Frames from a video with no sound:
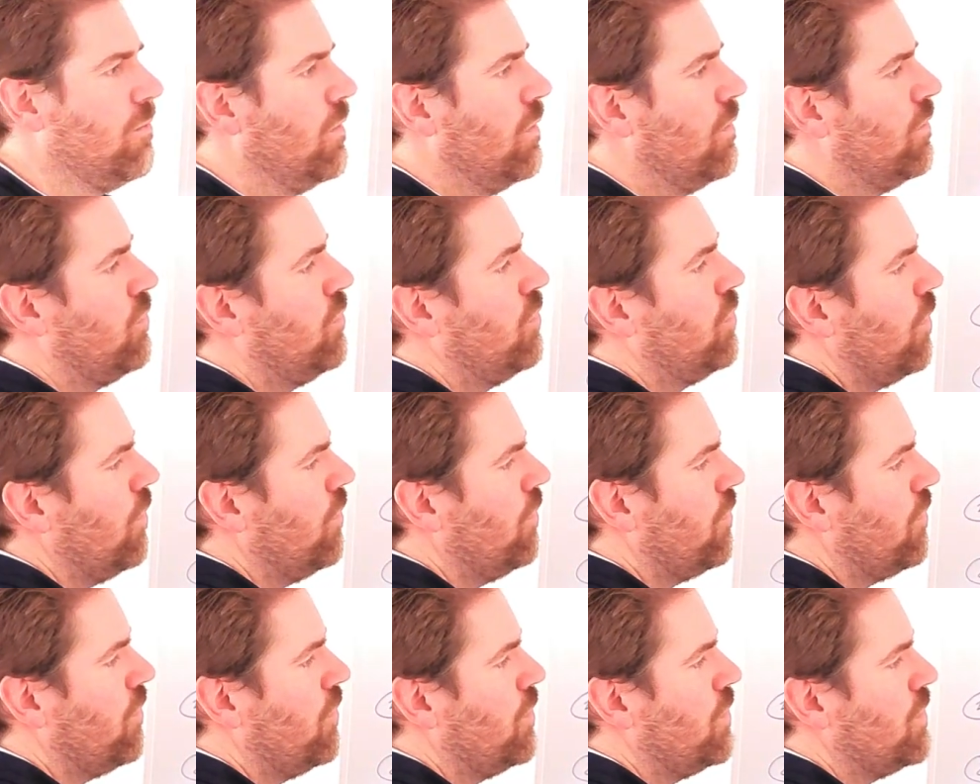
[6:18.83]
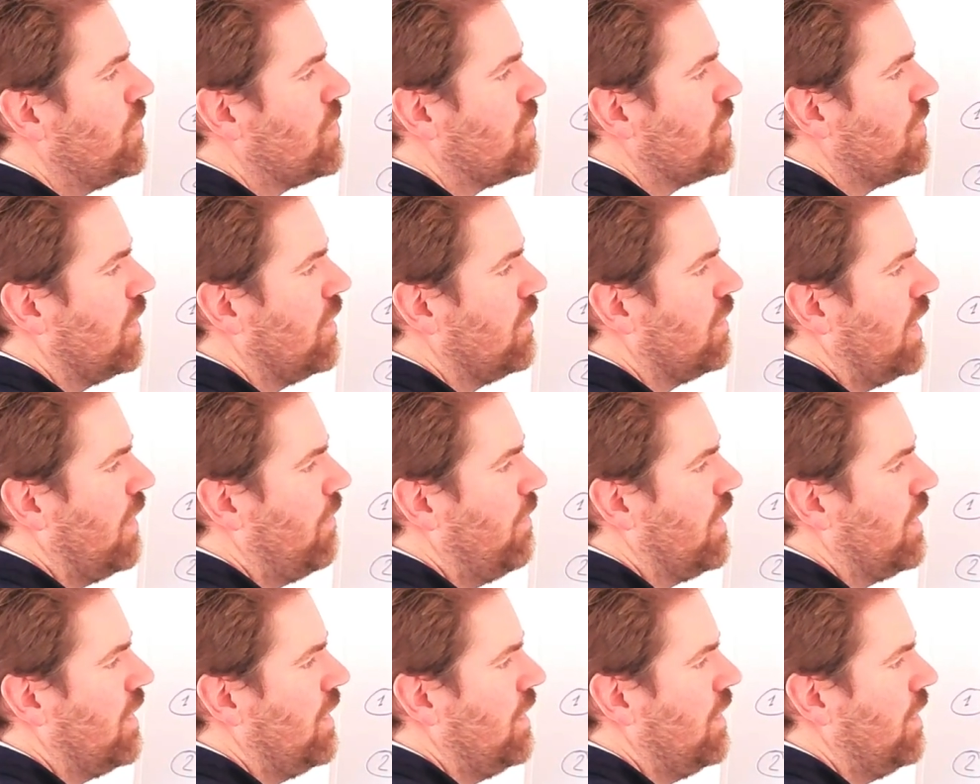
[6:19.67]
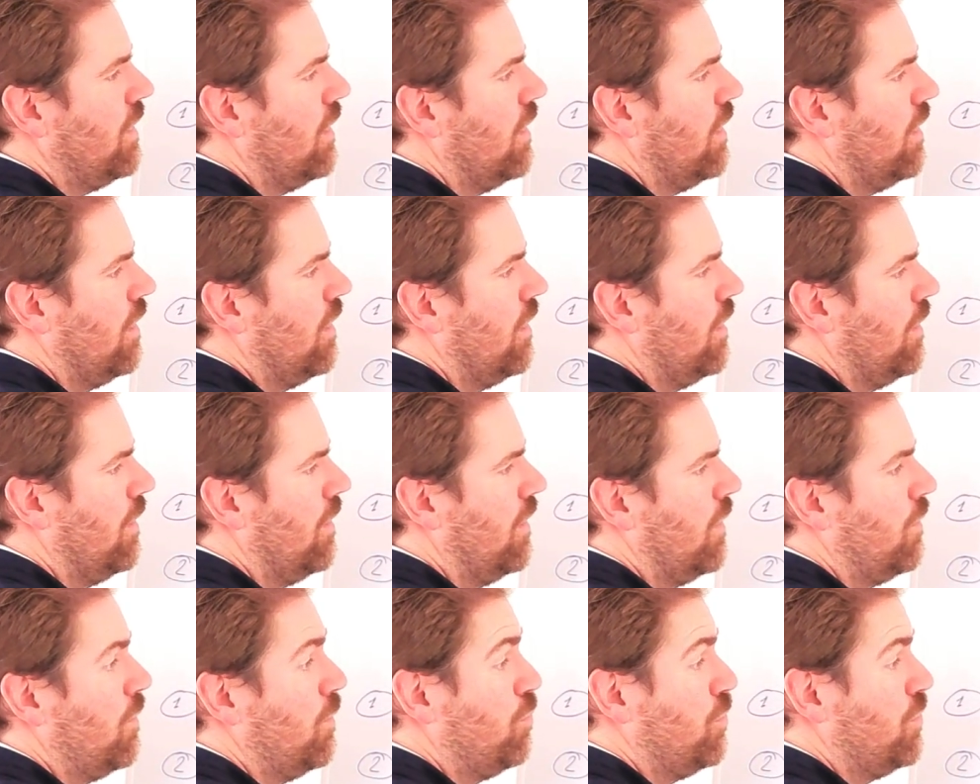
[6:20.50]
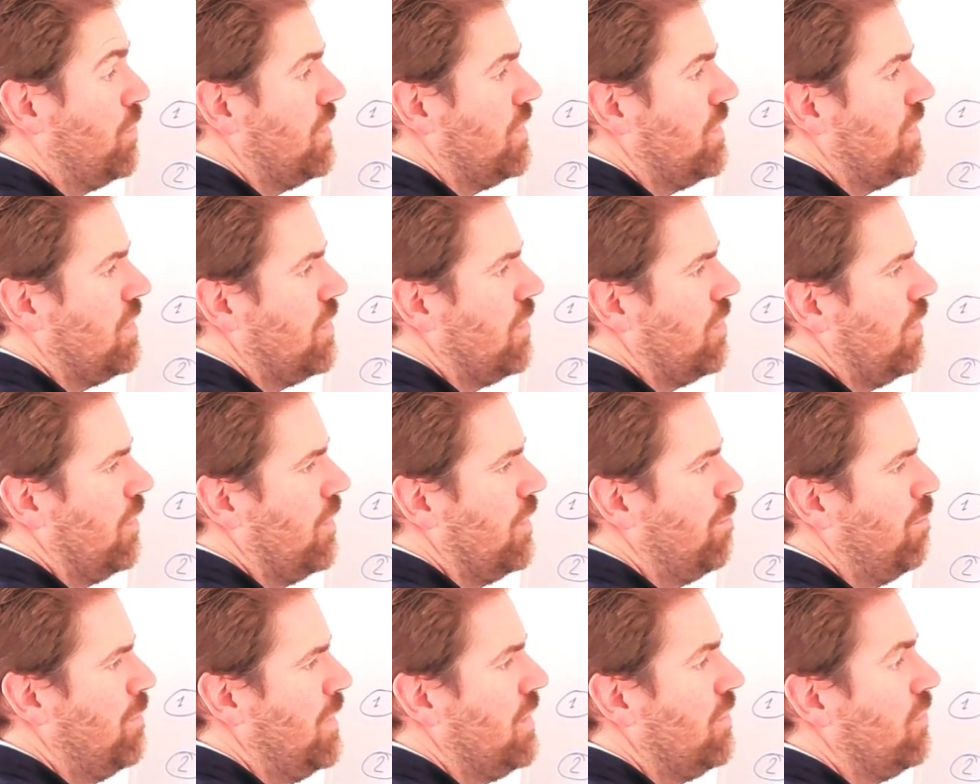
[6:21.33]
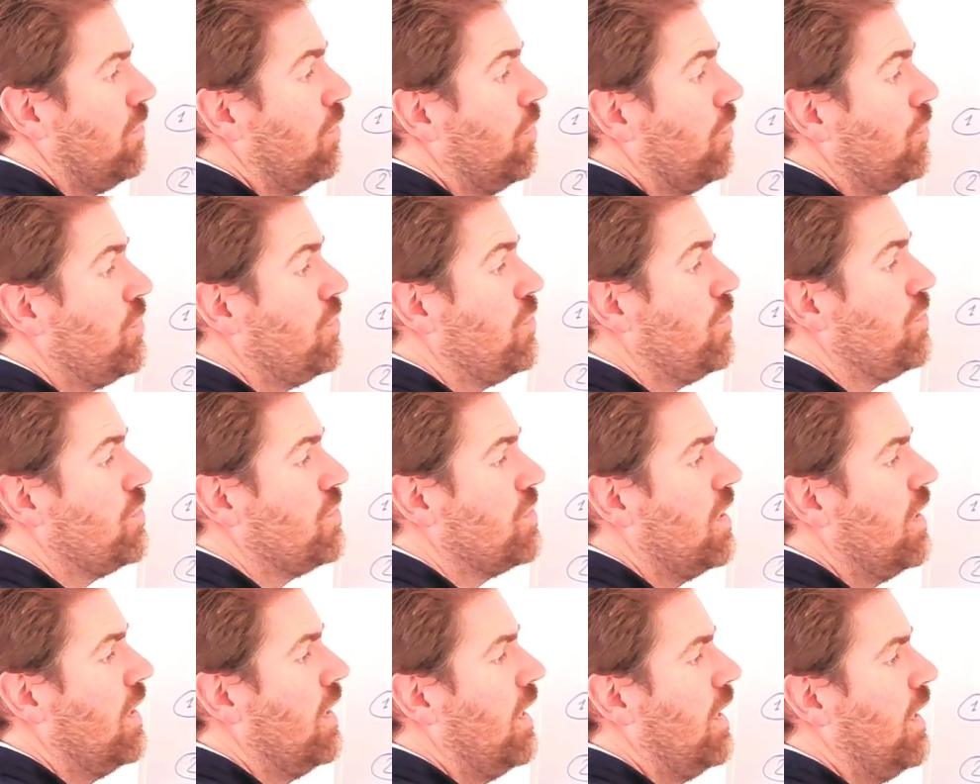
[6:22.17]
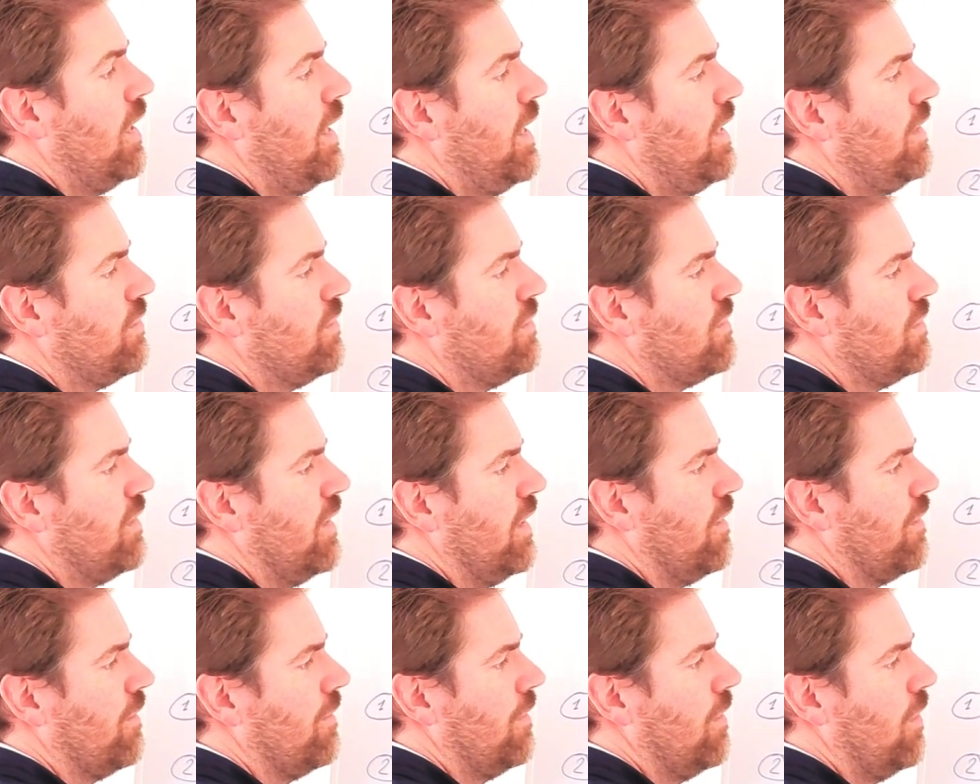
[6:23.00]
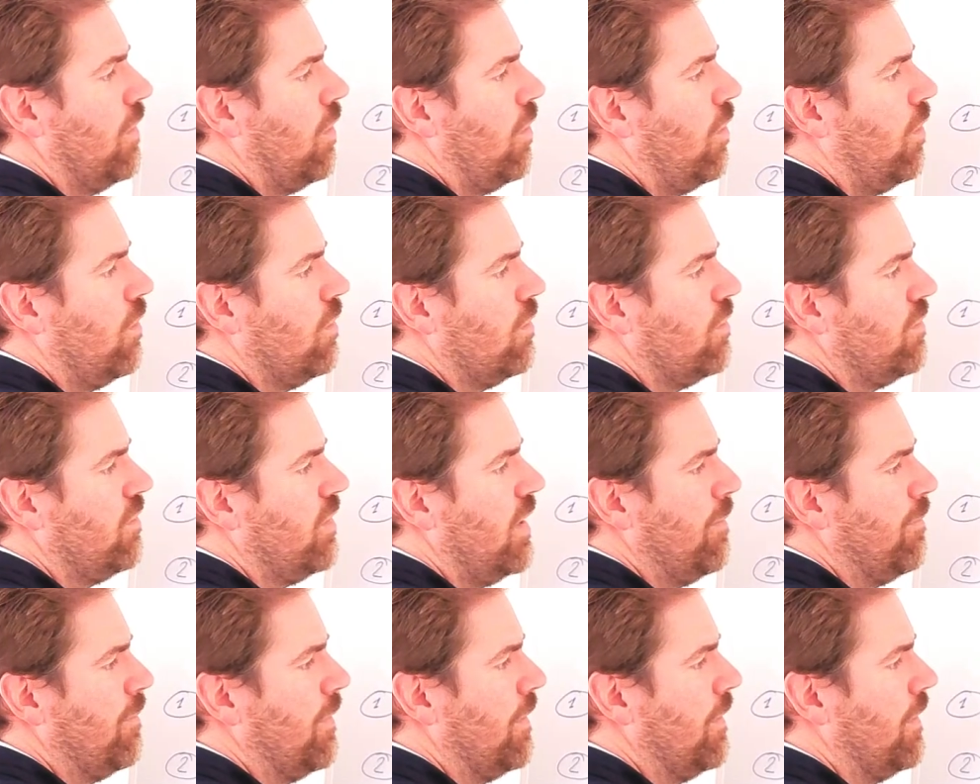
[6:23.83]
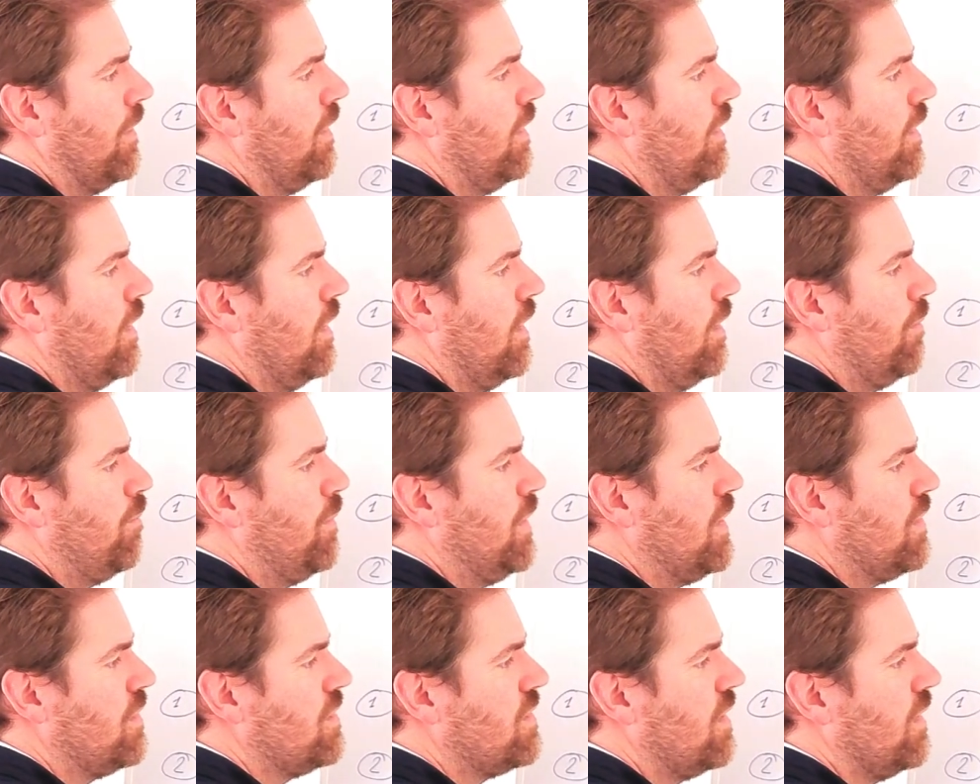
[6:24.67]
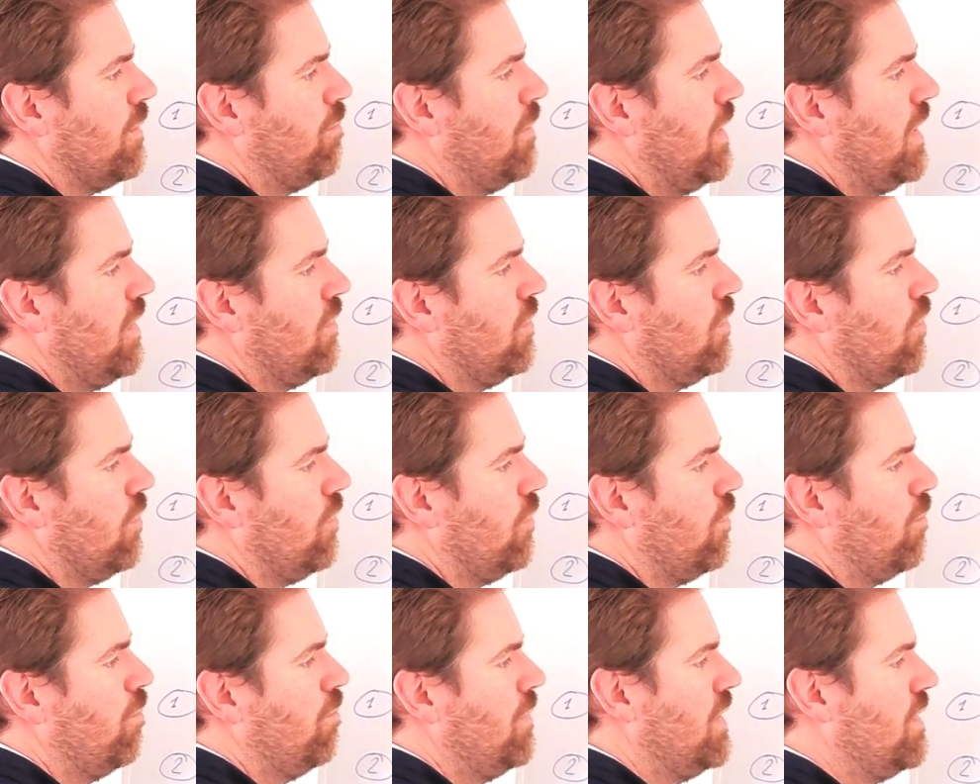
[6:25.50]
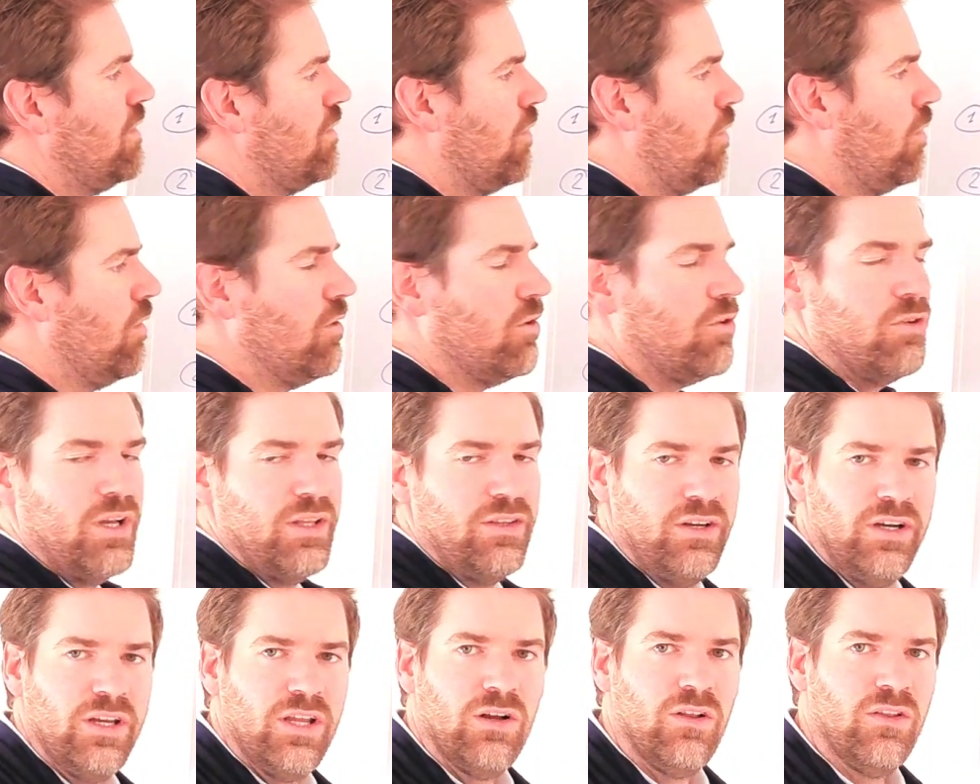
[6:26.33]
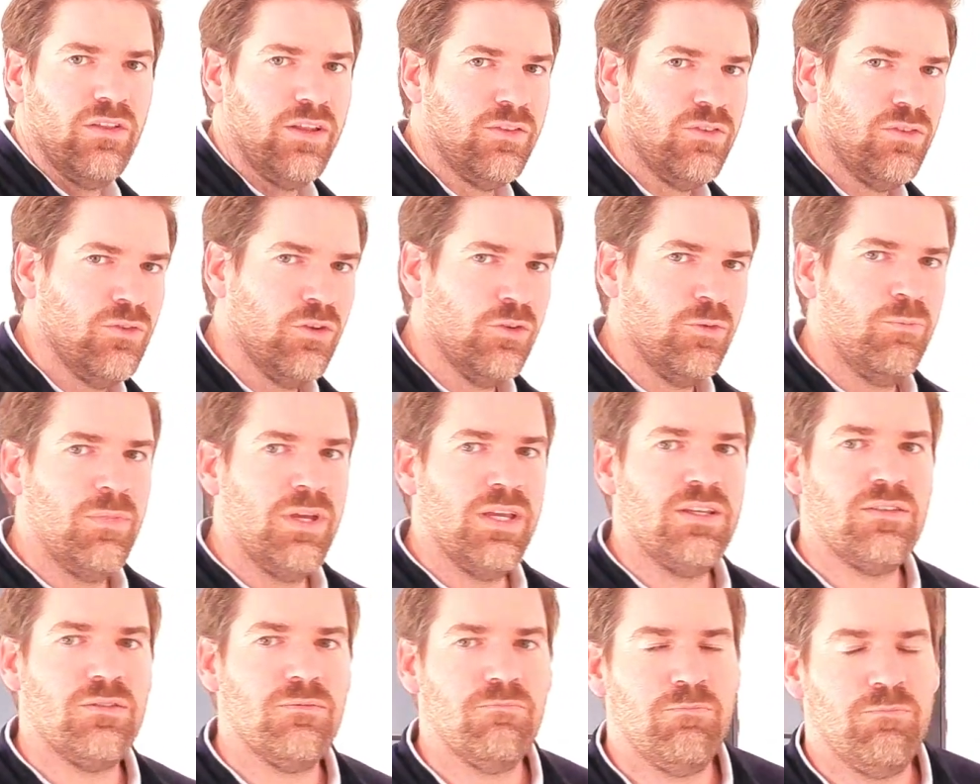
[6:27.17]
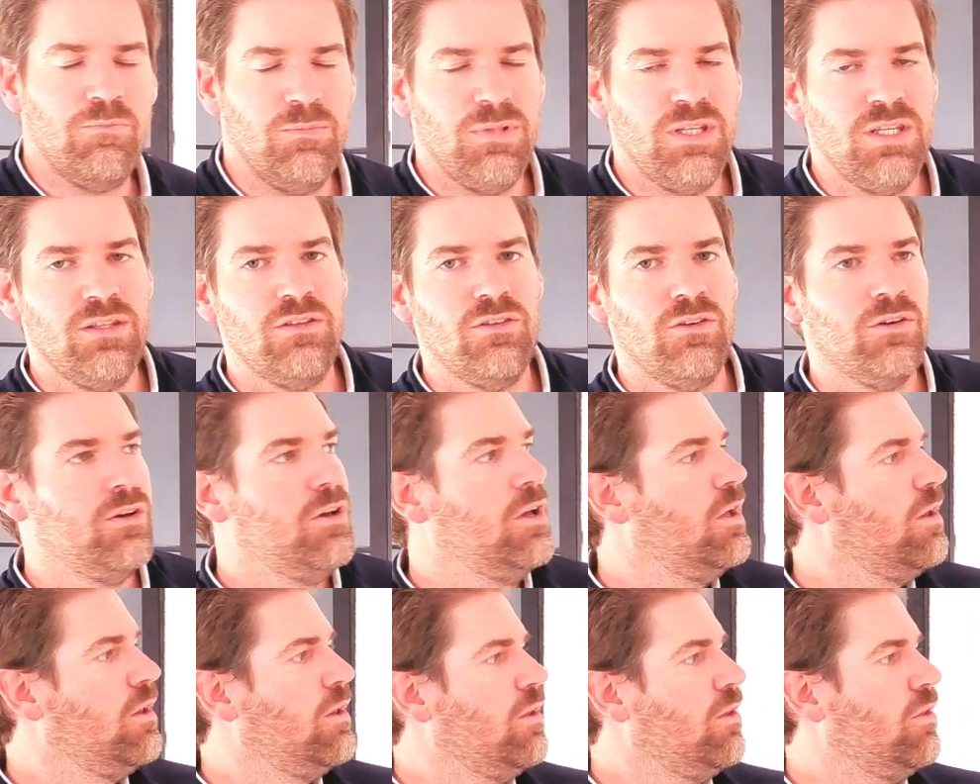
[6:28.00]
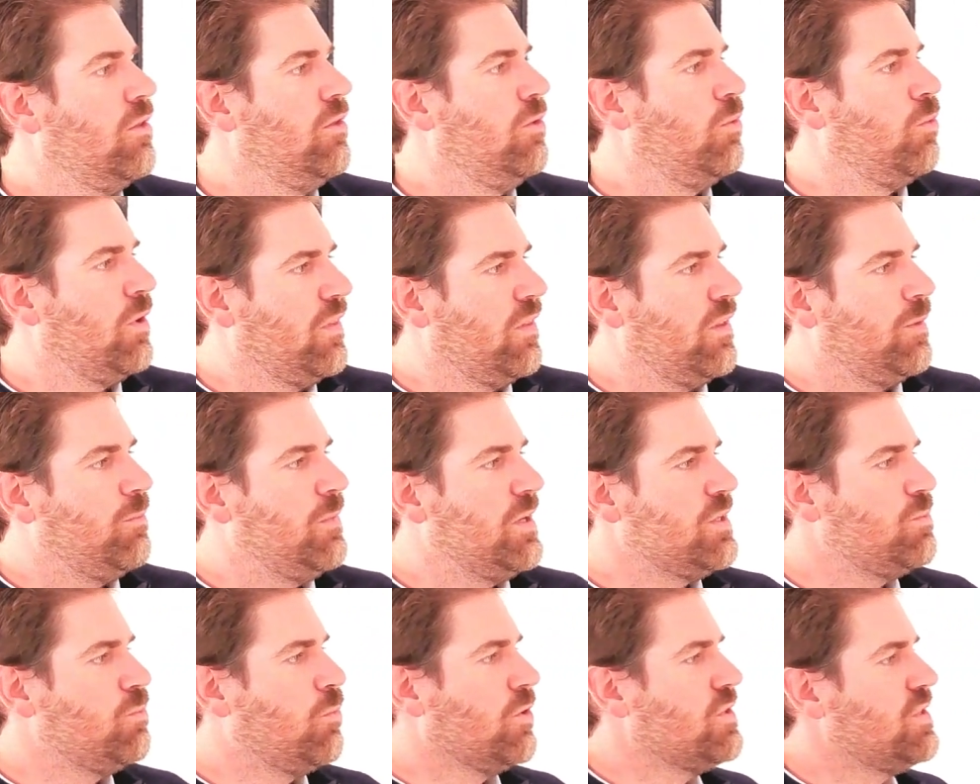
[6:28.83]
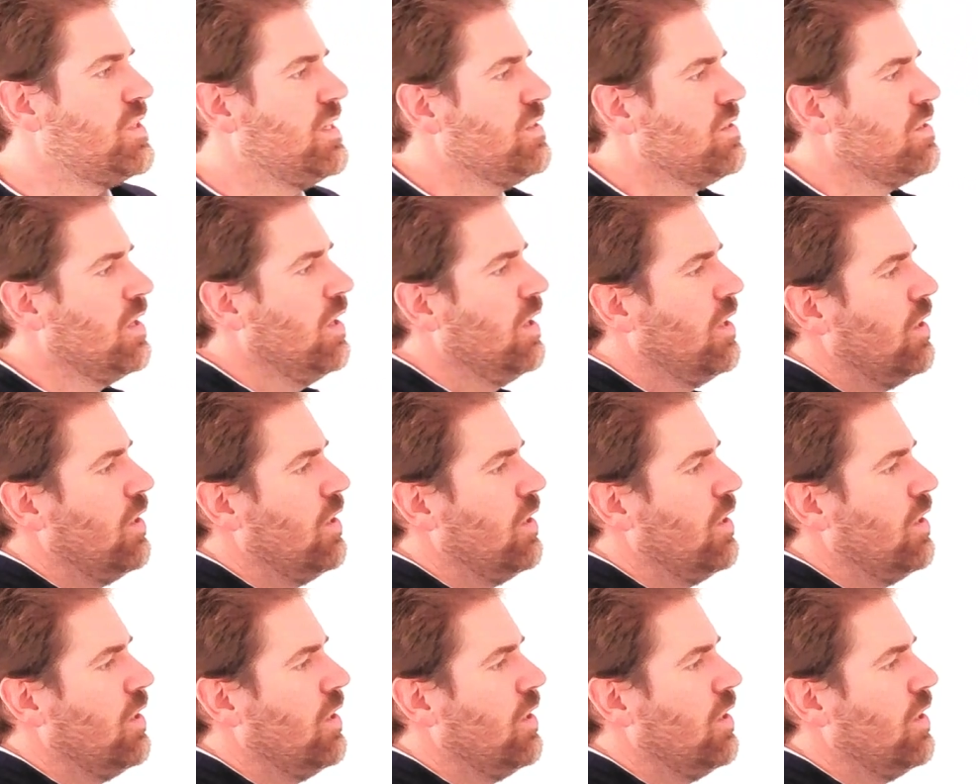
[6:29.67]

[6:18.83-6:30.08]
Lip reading: don't use directly, I will put it here in big, don't use latest tech all the time, because that may not meet all the criteria, that not be the one that makes more sense.